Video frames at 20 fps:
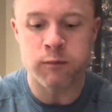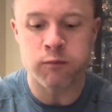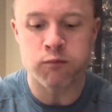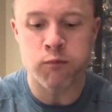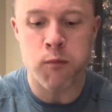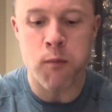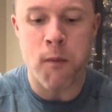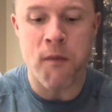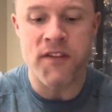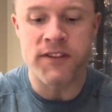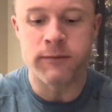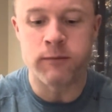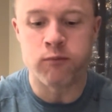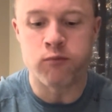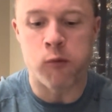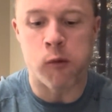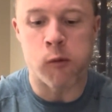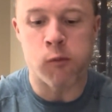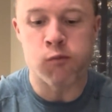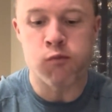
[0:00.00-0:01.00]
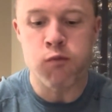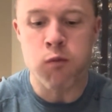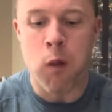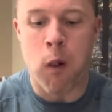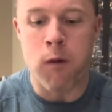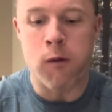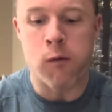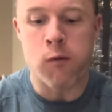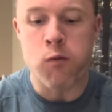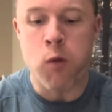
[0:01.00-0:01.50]
So as soon as I go to
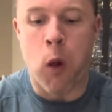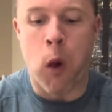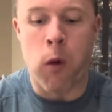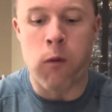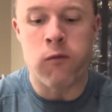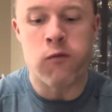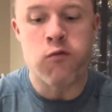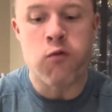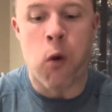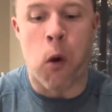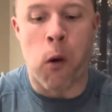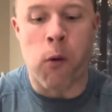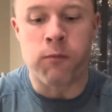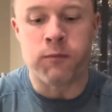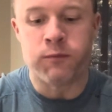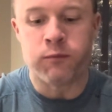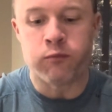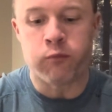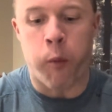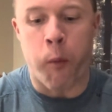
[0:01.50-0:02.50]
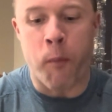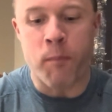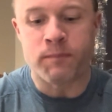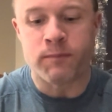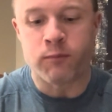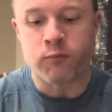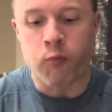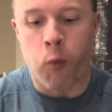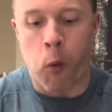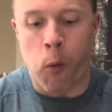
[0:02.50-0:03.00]
3,000, which is still a
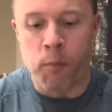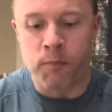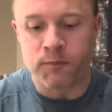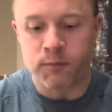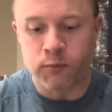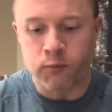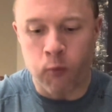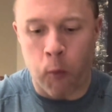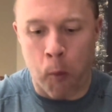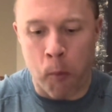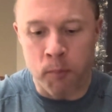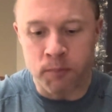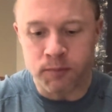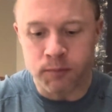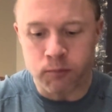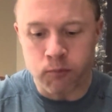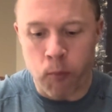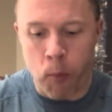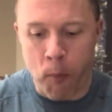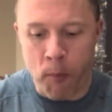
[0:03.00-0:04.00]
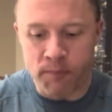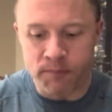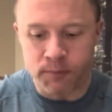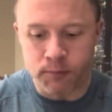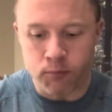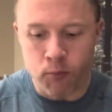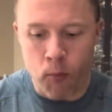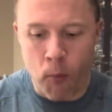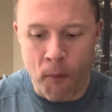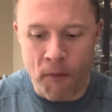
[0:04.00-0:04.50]
good amount of food, but
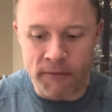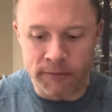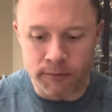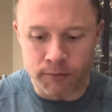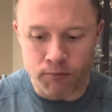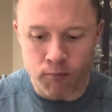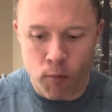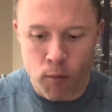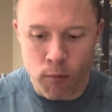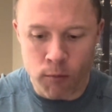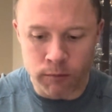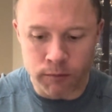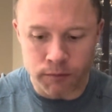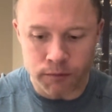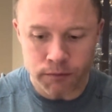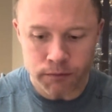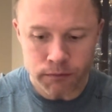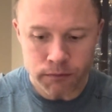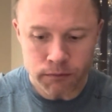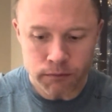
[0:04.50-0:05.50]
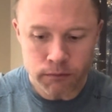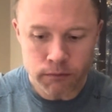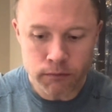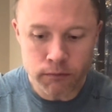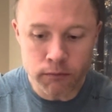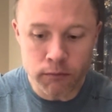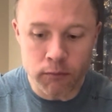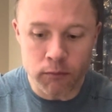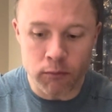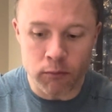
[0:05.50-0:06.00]
because my body's so revved up
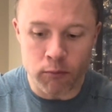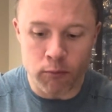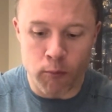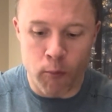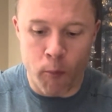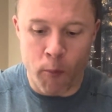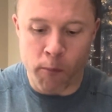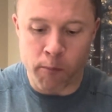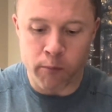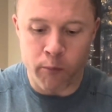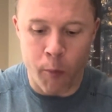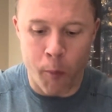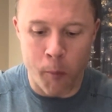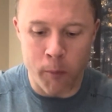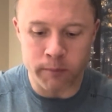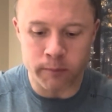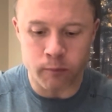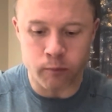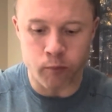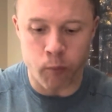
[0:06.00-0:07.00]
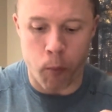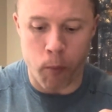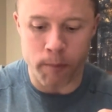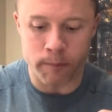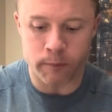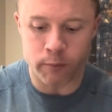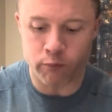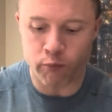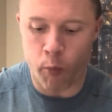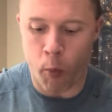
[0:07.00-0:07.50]
from reverse dieting on
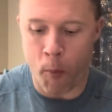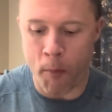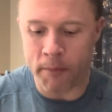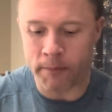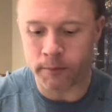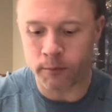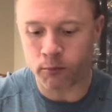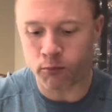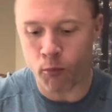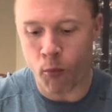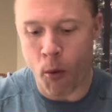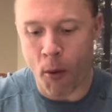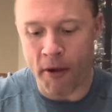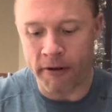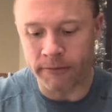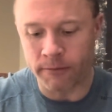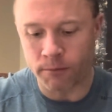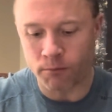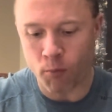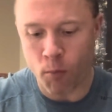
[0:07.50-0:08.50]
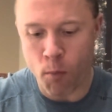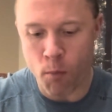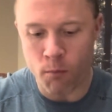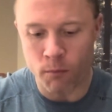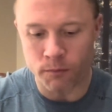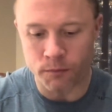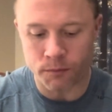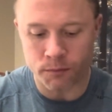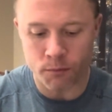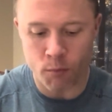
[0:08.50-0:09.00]
OMAD for the last
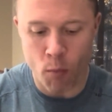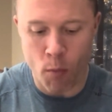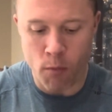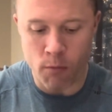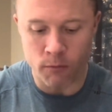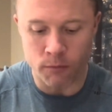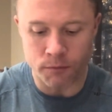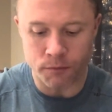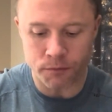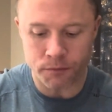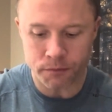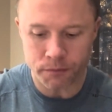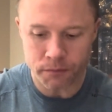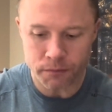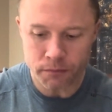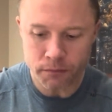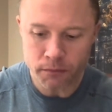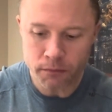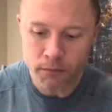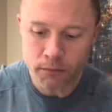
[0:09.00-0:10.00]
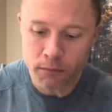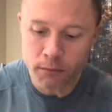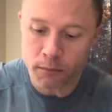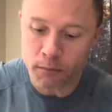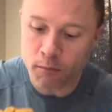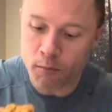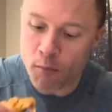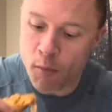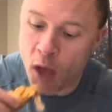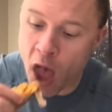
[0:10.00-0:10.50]
2-3 months,
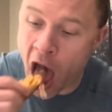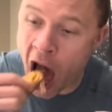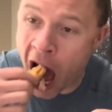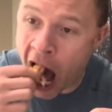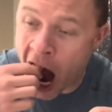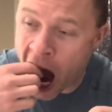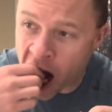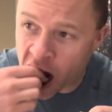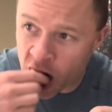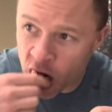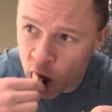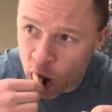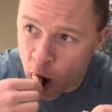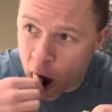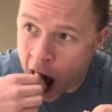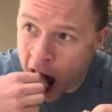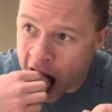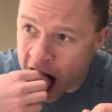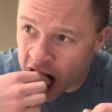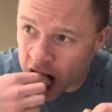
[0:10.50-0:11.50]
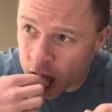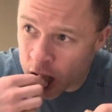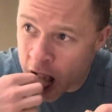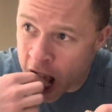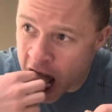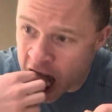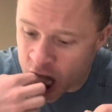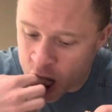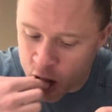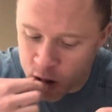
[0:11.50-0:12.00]
now when I go
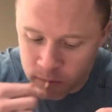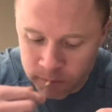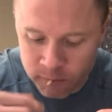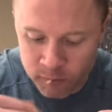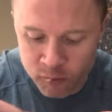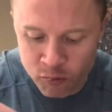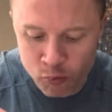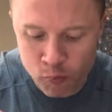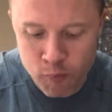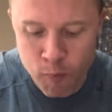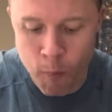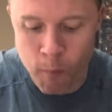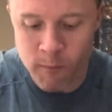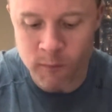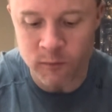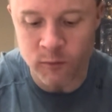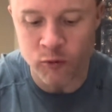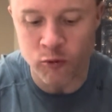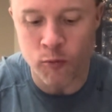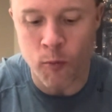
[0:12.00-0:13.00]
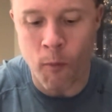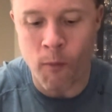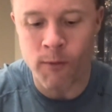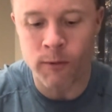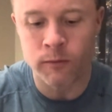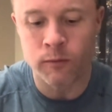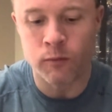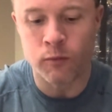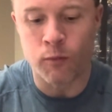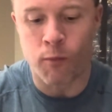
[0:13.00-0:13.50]
to commit to a
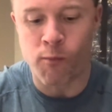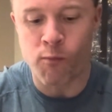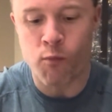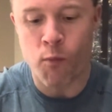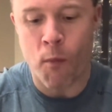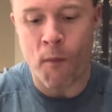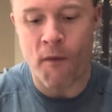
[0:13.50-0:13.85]
cut